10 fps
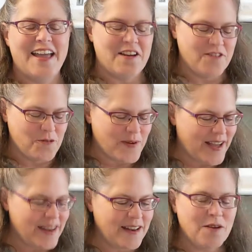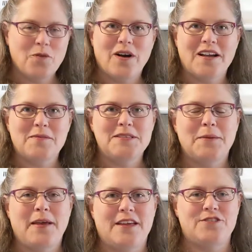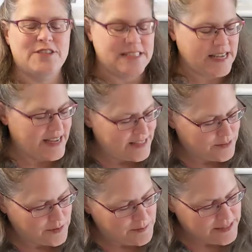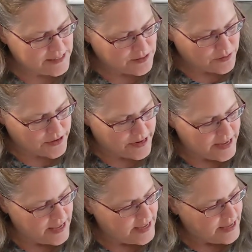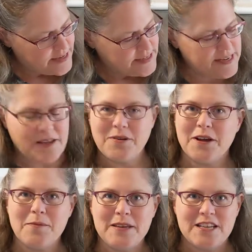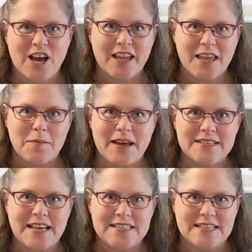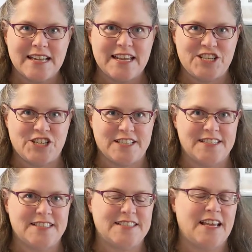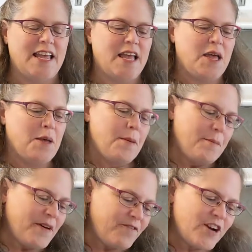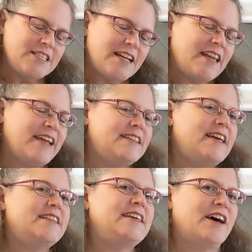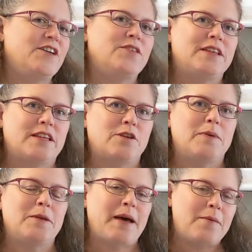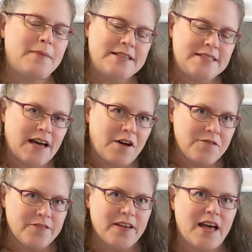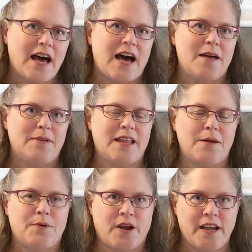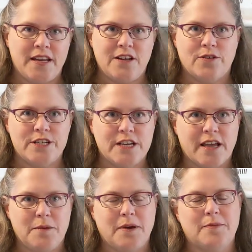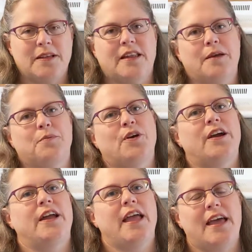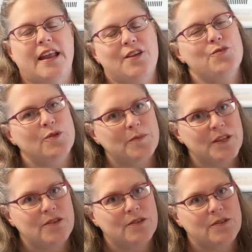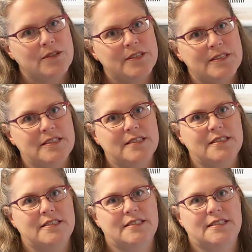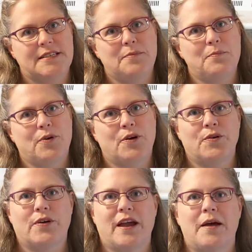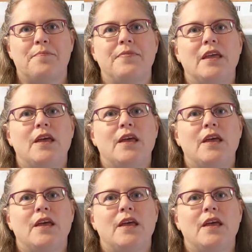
everyone. Welcome to Pantry Science with Miss Lori. Today we're going to be talking about tessellations. But first I'd like to tell you a little bit about myself. I'm a librarian at Orange County Public Library, and I normally do this STEM program